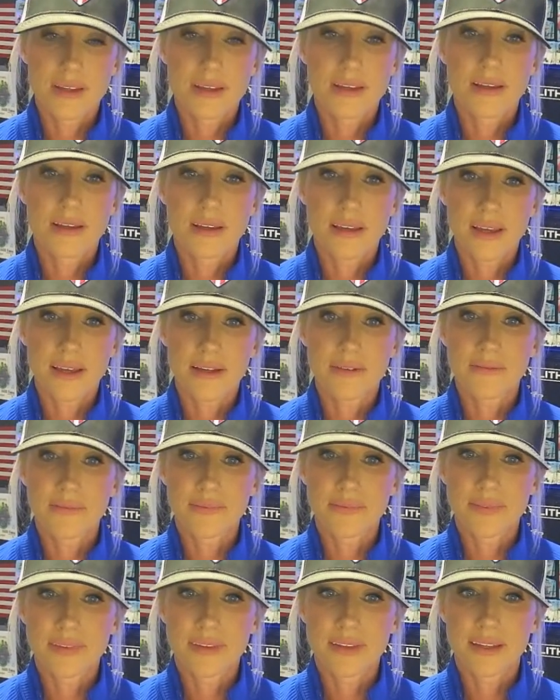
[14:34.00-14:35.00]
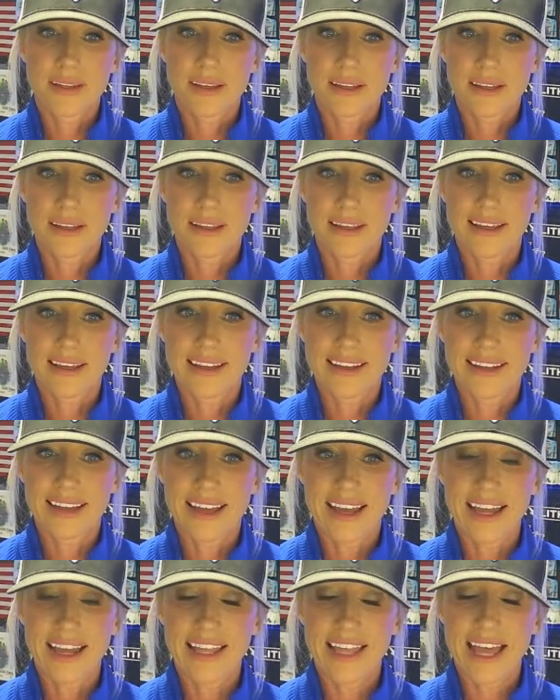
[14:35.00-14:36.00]
Yeah.
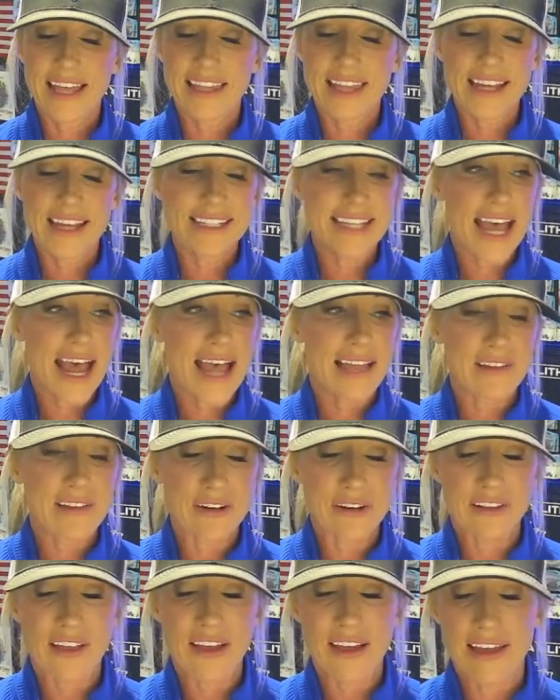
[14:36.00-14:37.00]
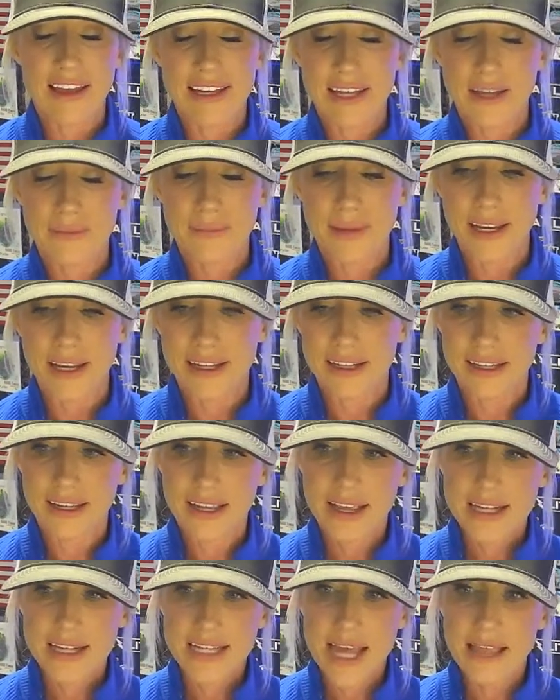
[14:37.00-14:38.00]
I like Tyler a lot. I mean,
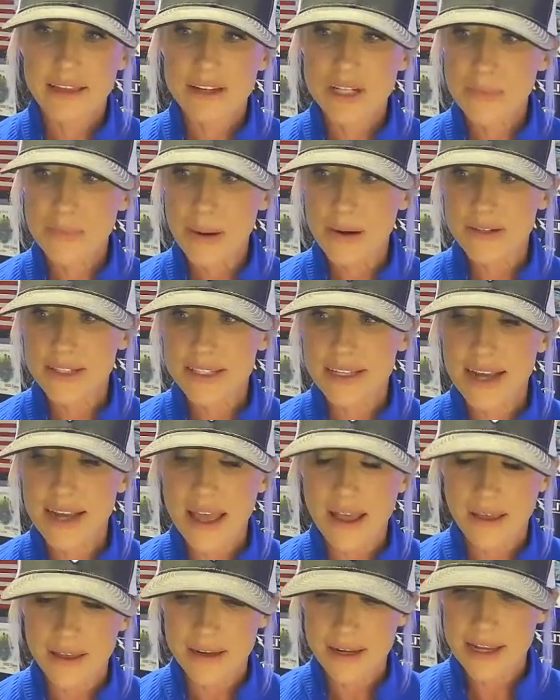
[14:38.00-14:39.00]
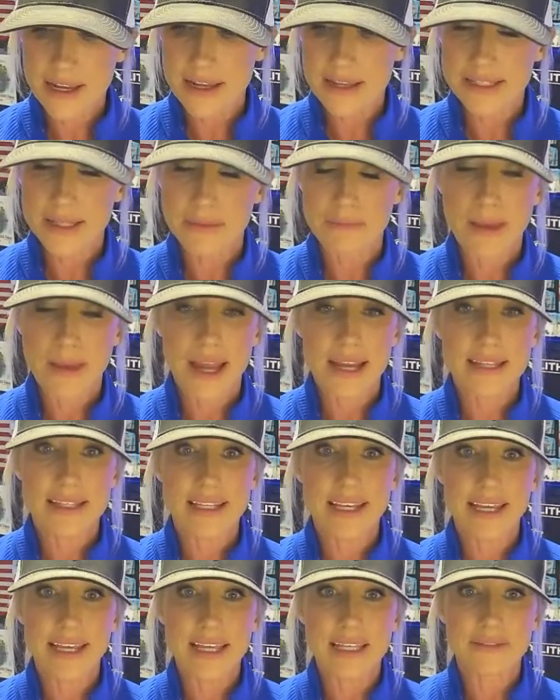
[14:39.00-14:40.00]
Tyler's personality is
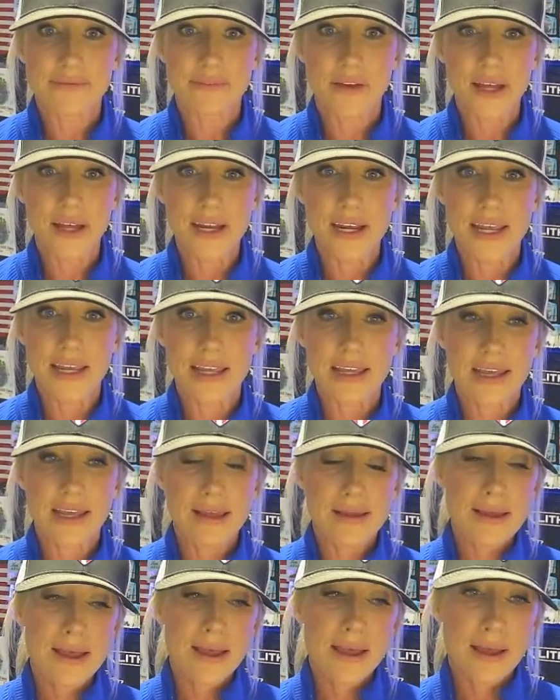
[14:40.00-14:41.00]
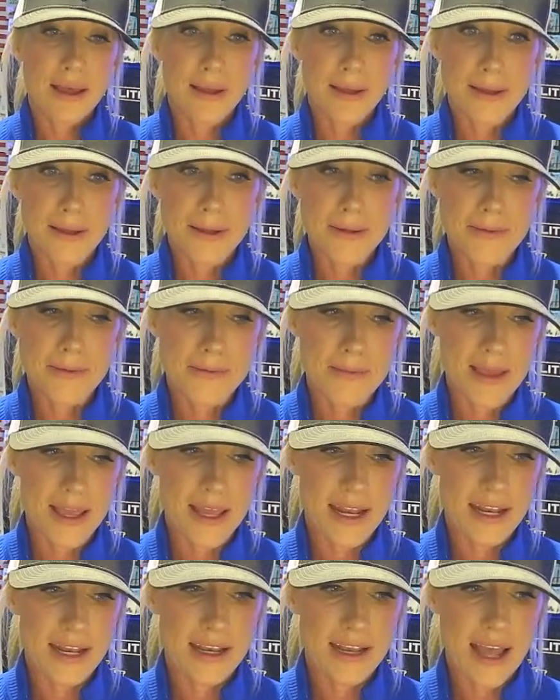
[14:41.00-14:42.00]
amazing. He's funny.
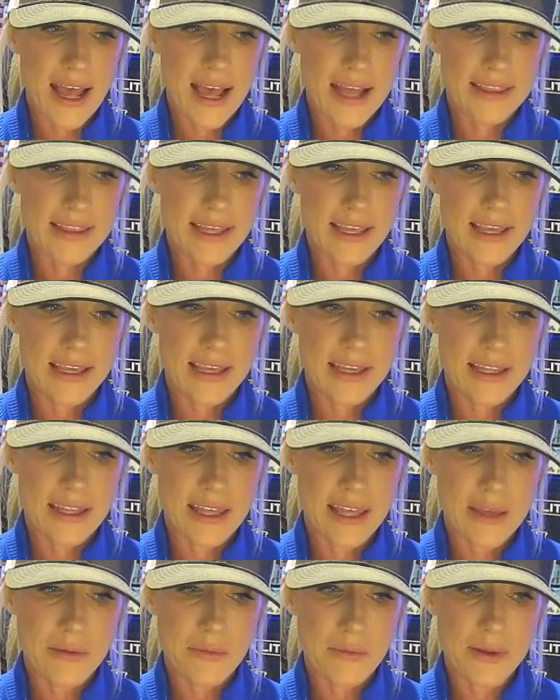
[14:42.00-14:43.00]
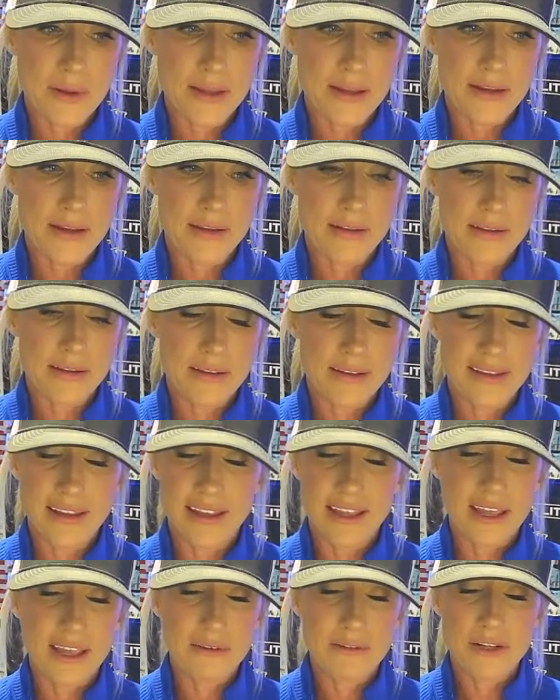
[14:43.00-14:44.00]
And I think it
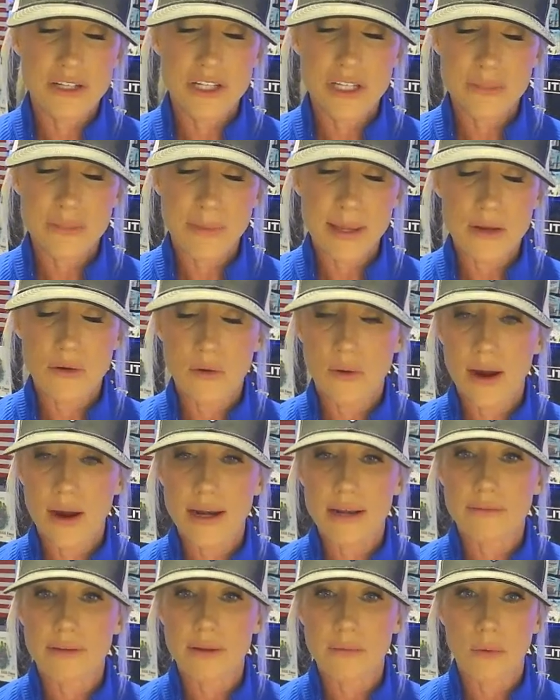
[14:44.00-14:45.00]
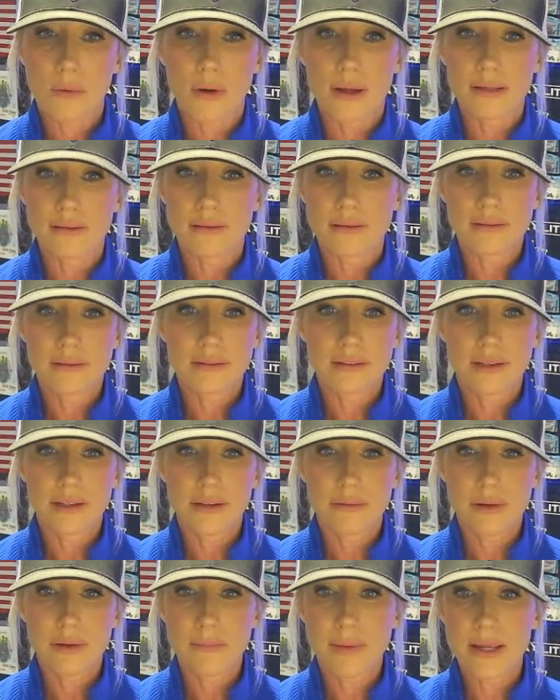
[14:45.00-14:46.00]
would just be great if he won. It
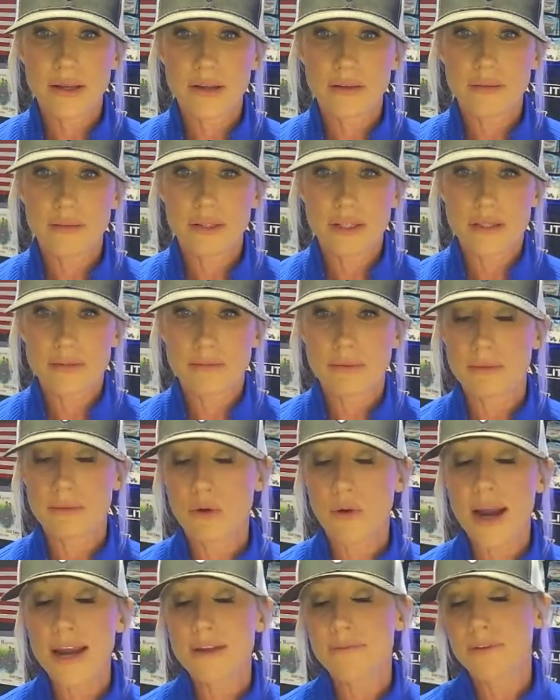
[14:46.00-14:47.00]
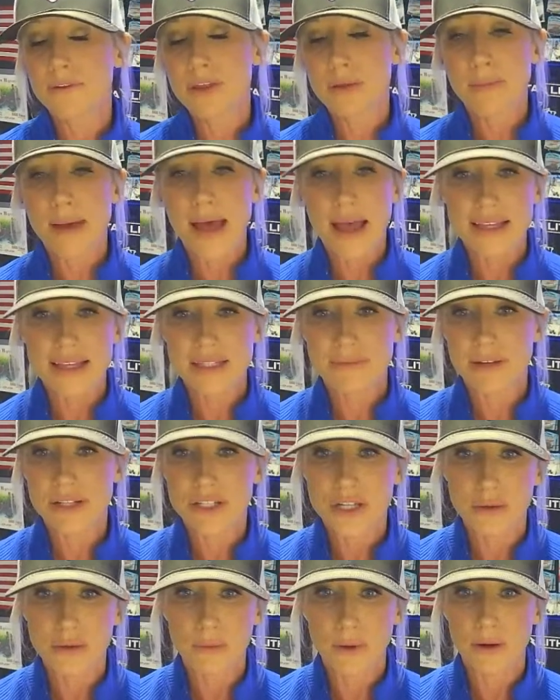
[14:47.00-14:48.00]
would be just great for the bass
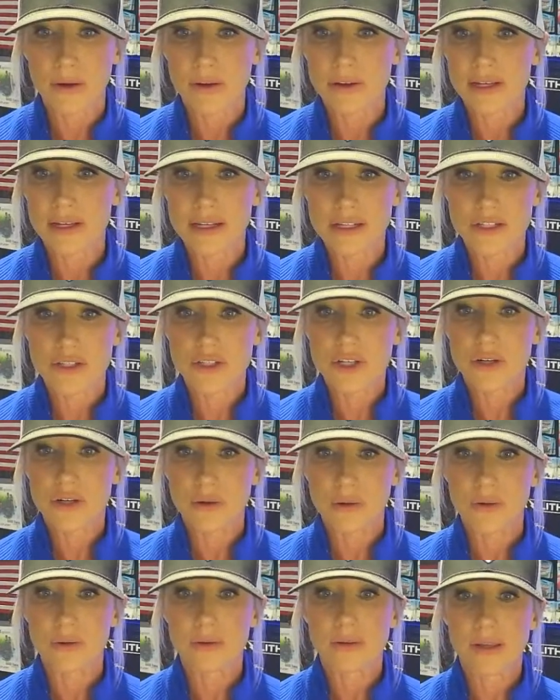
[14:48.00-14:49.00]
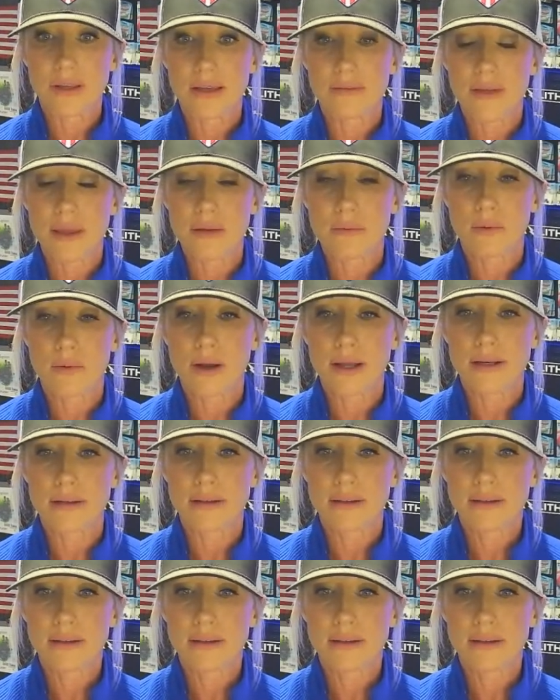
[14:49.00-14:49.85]
fishing world in general if he won.